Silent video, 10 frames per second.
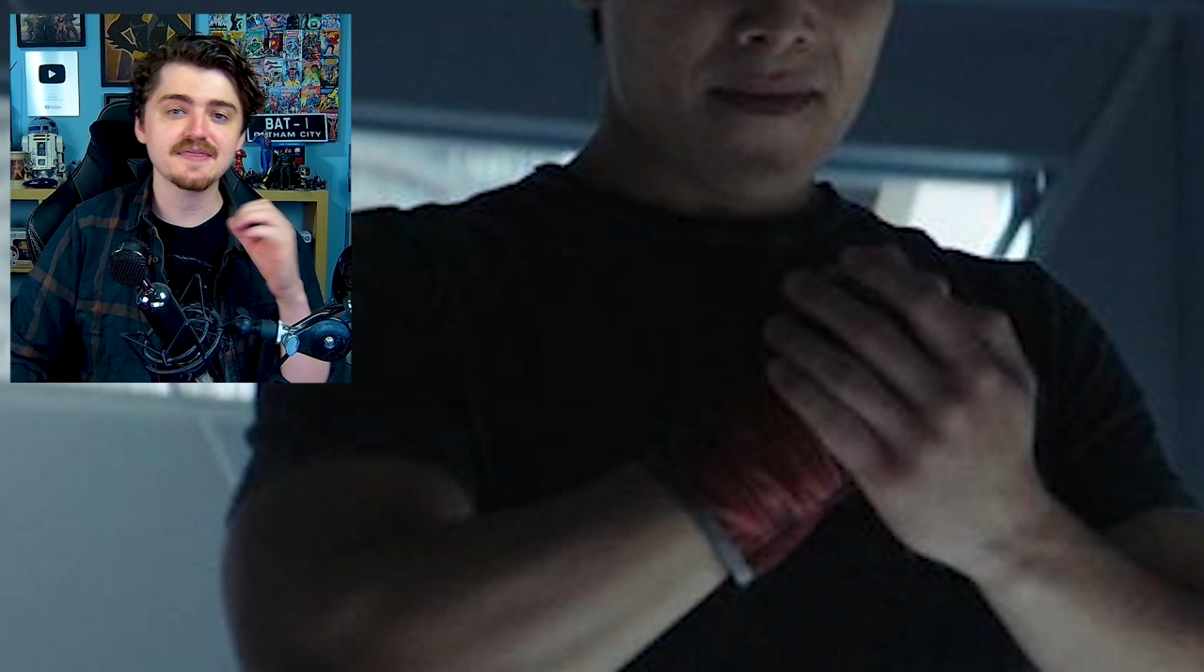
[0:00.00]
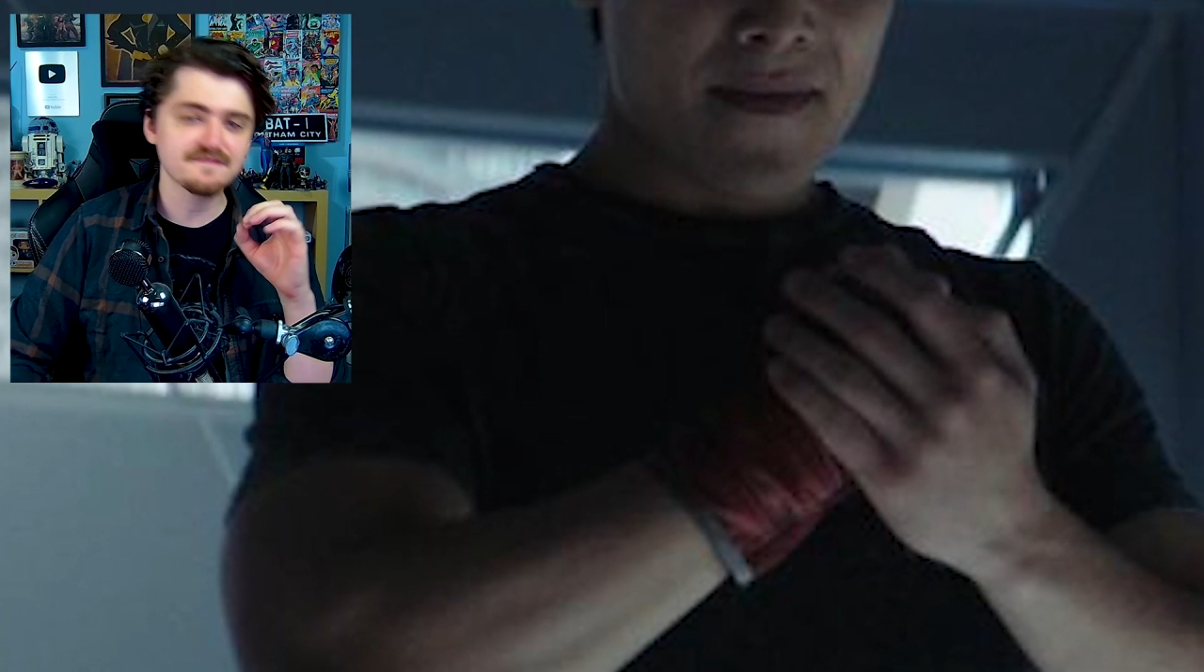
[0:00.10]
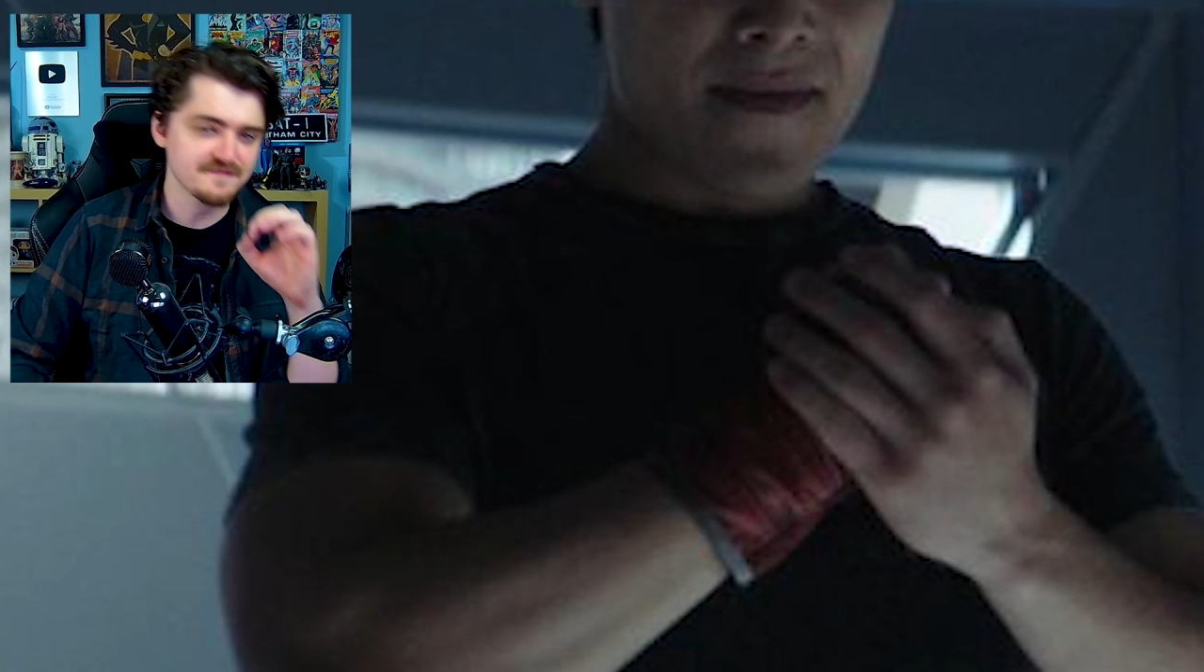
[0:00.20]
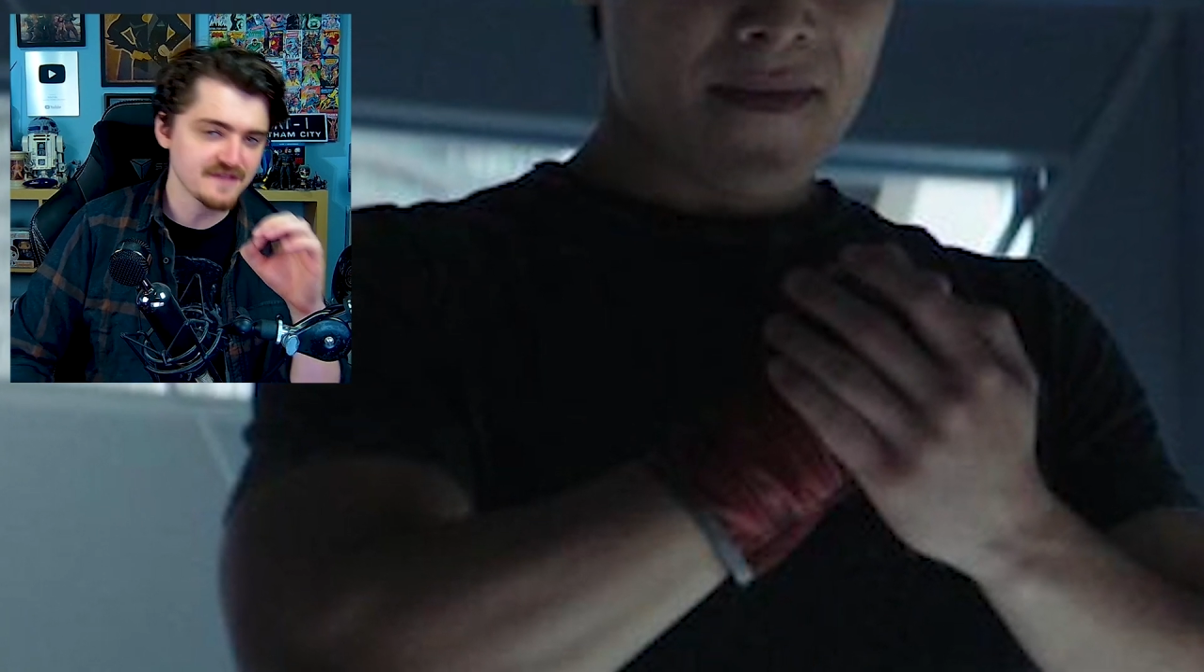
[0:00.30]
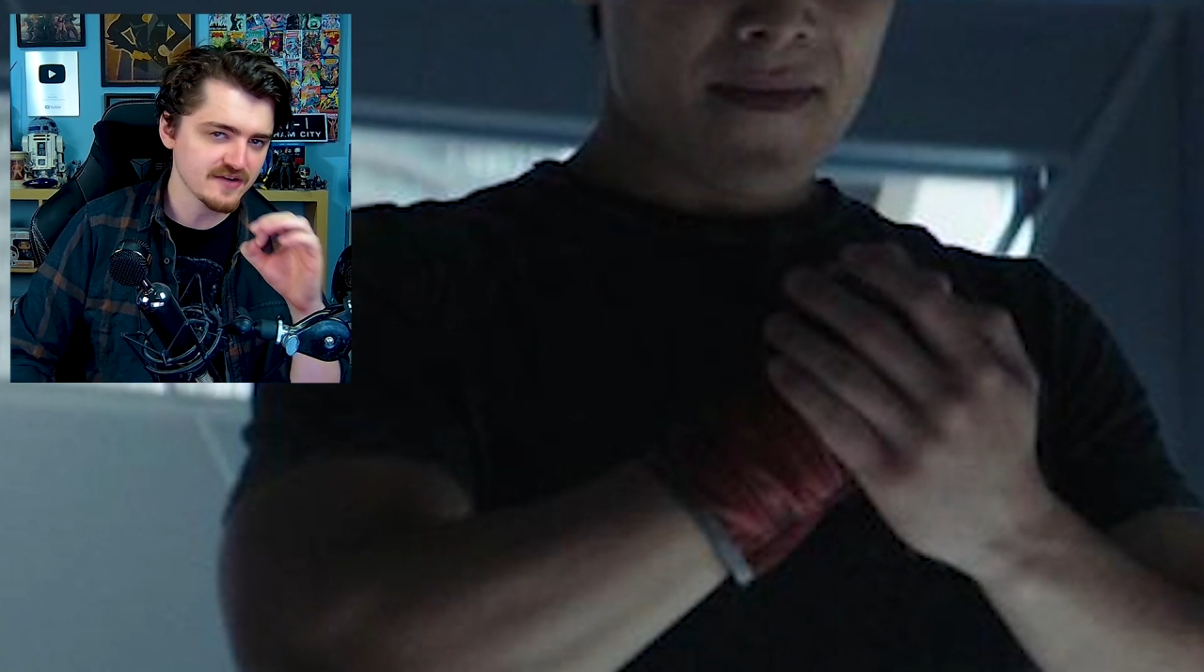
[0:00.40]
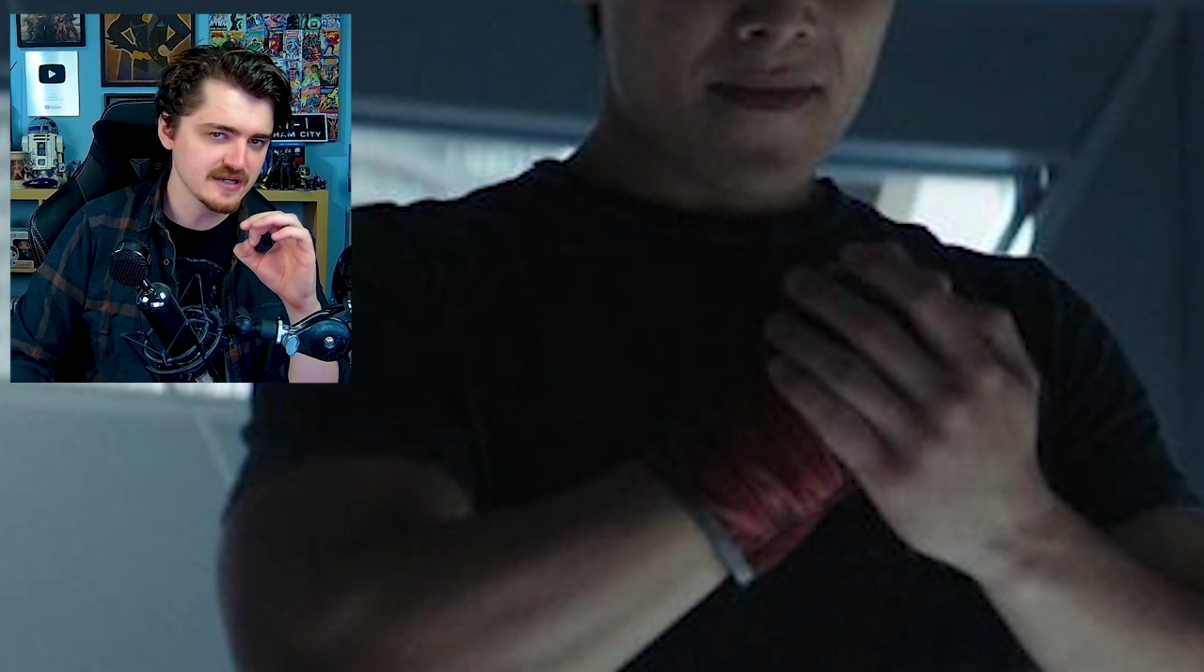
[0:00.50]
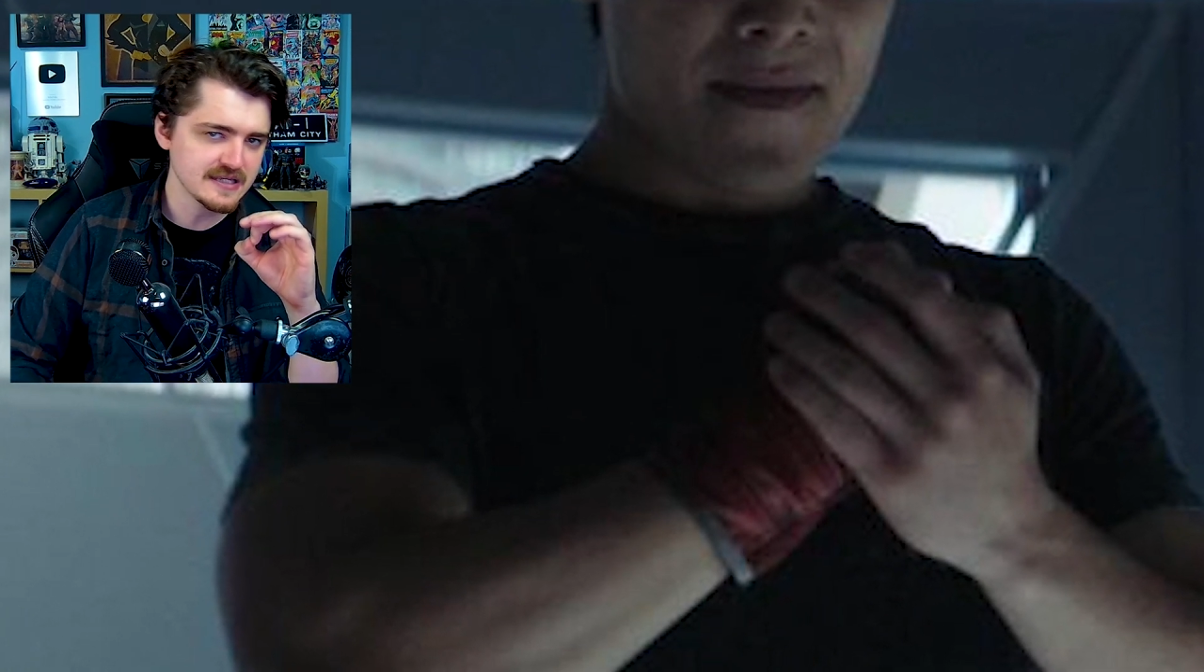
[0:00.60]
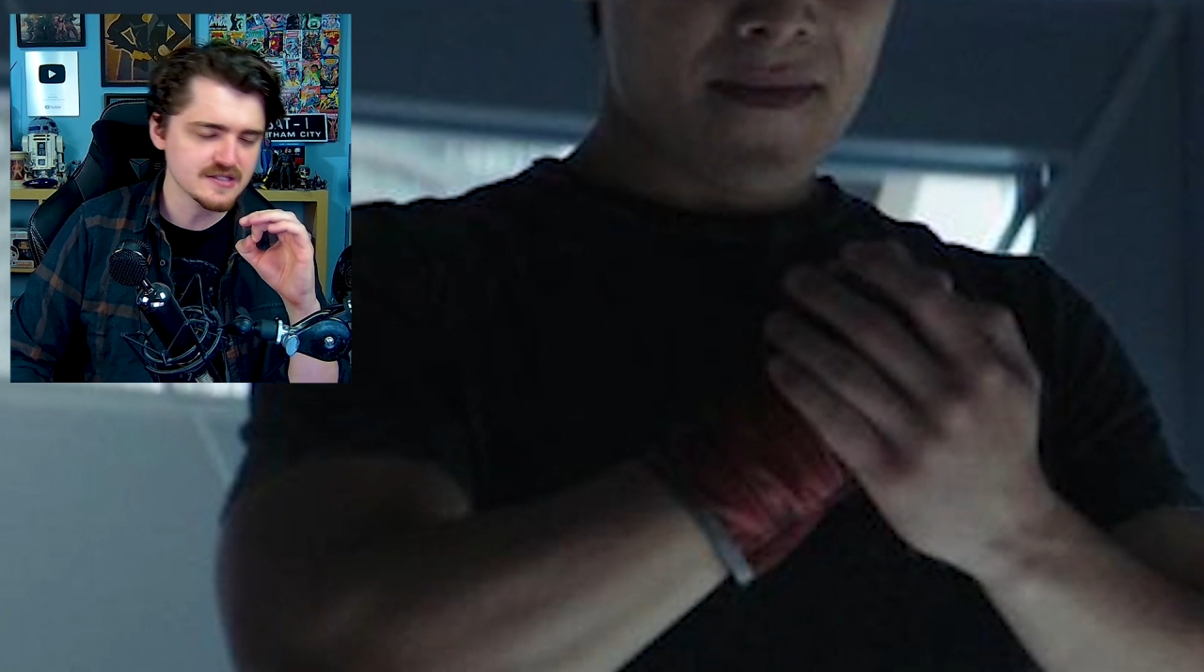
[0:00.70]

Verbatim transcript: very